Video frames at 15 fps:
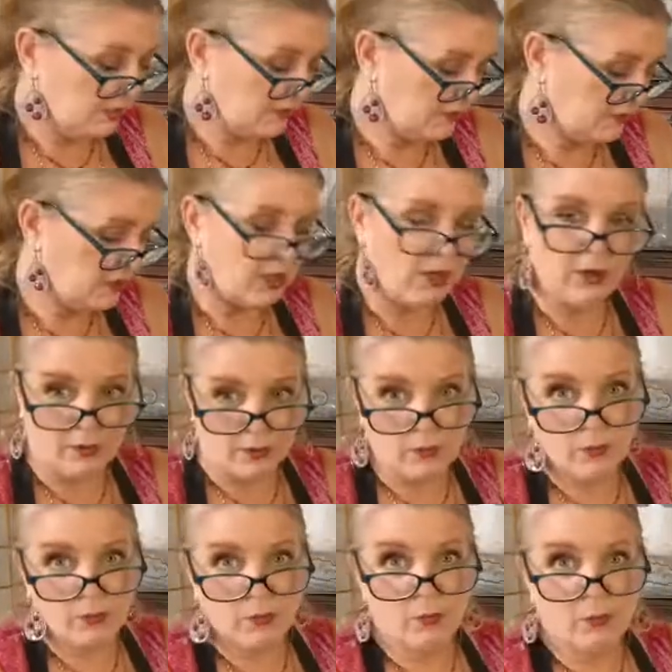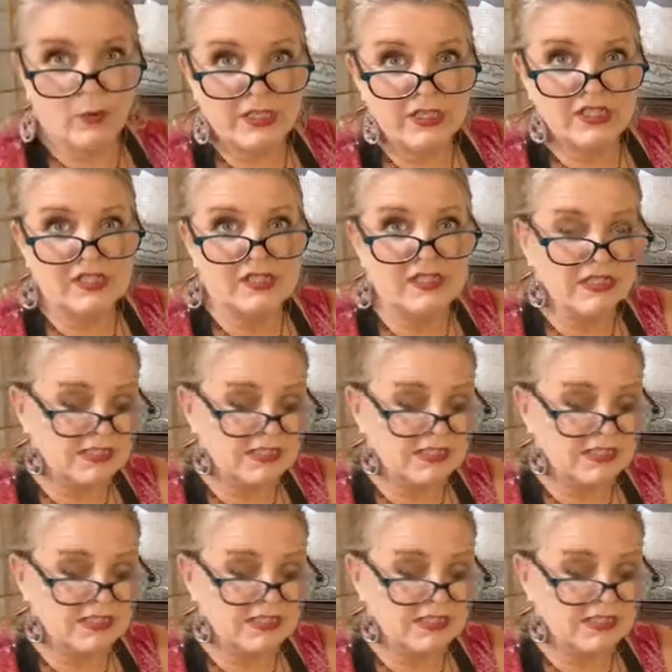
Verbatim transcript: So we just